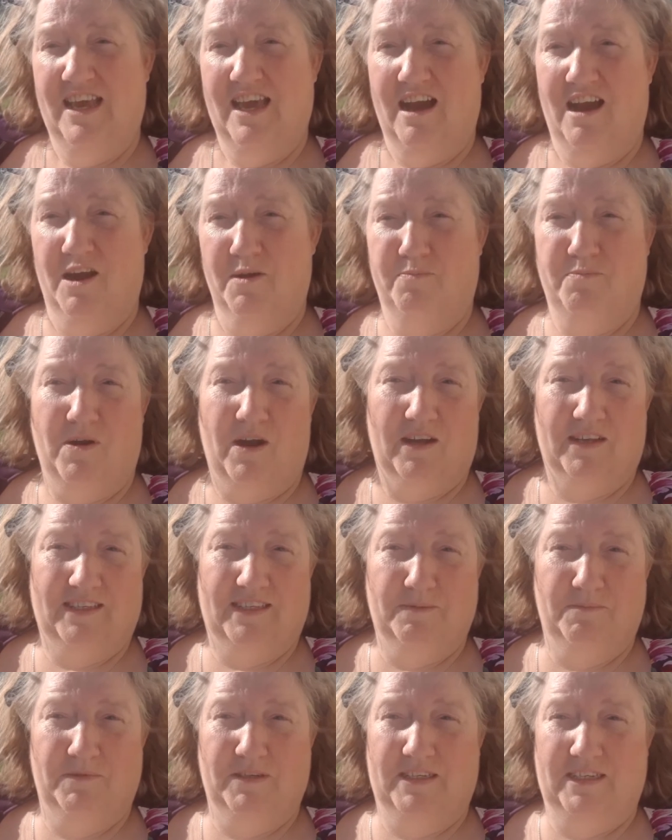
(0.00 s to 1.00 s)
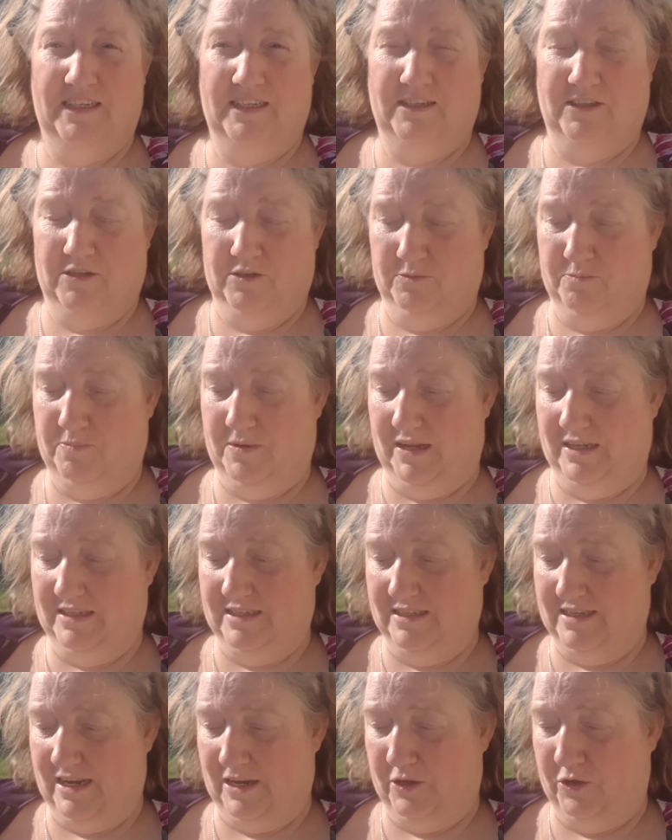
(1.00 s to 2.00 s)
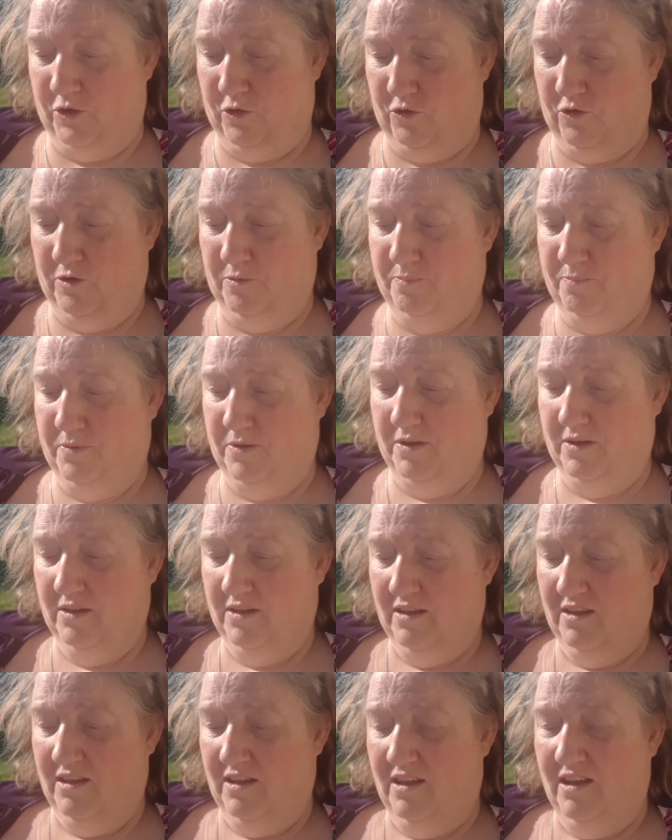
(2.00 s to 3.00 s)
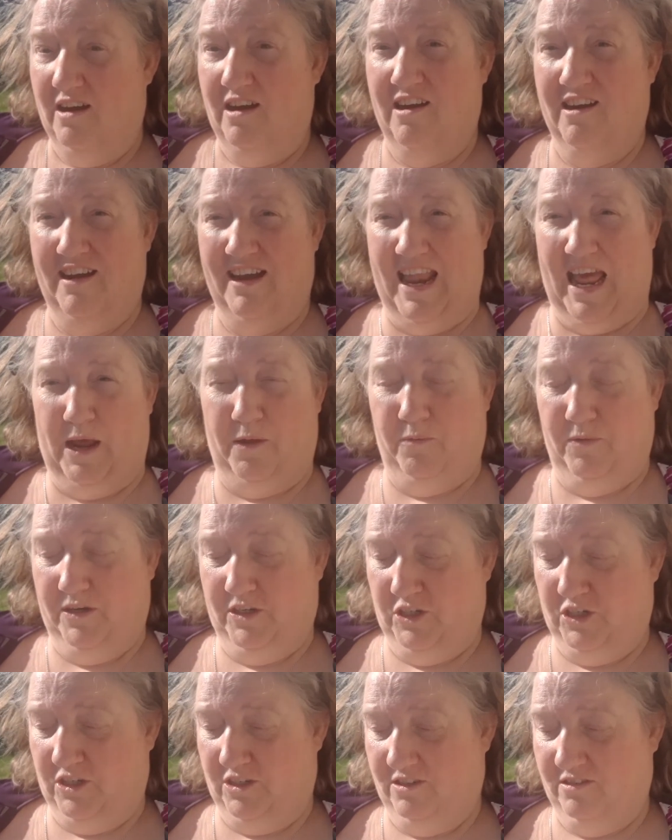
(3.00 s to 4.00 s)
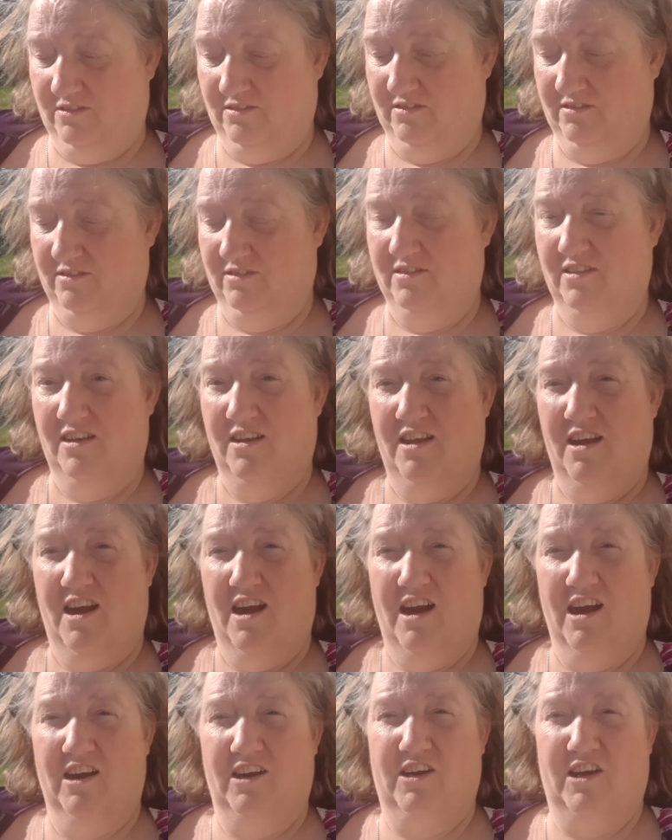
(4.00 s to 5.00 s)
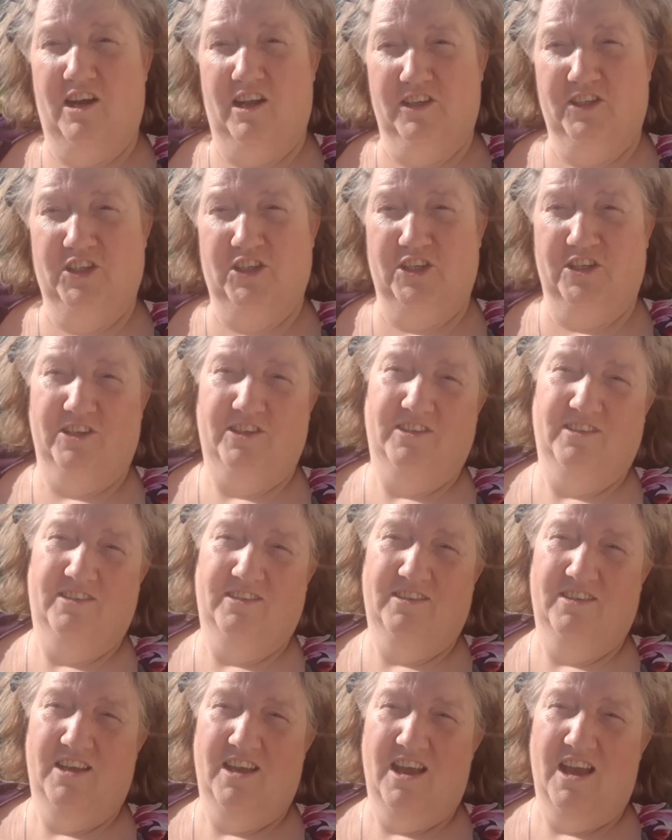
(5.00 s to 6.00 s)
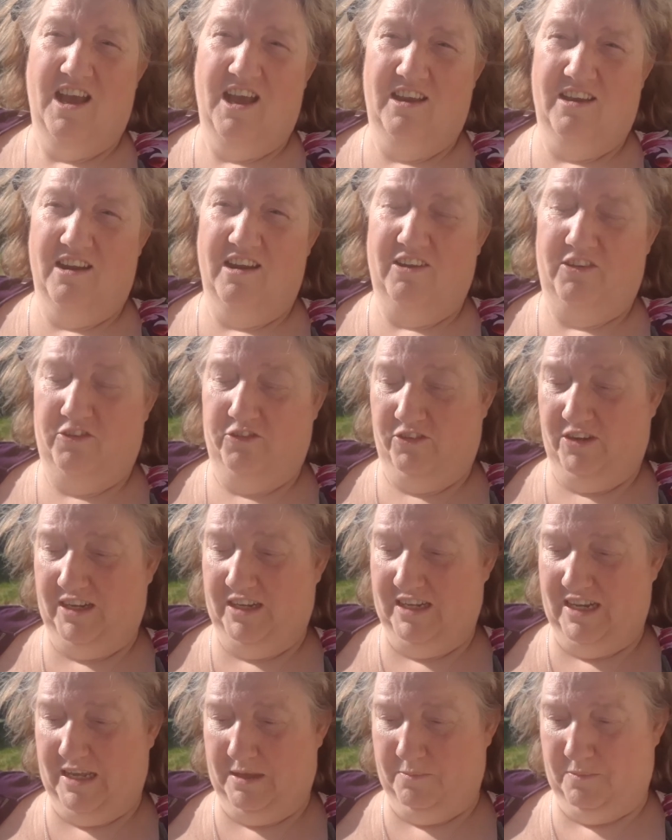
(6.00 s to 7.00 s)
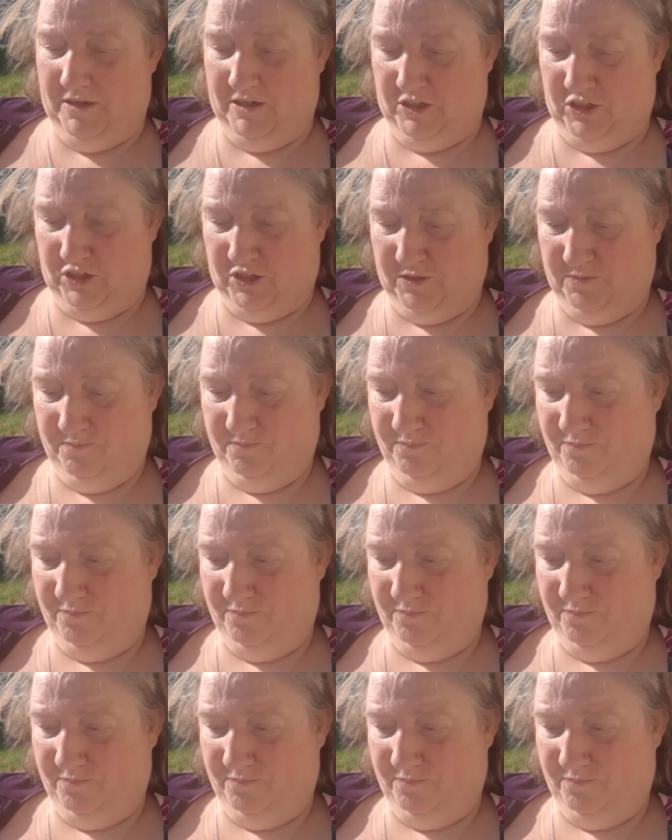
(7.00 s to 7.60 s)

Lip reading: our proximity to places like Europe, our language, our culture, and our green image.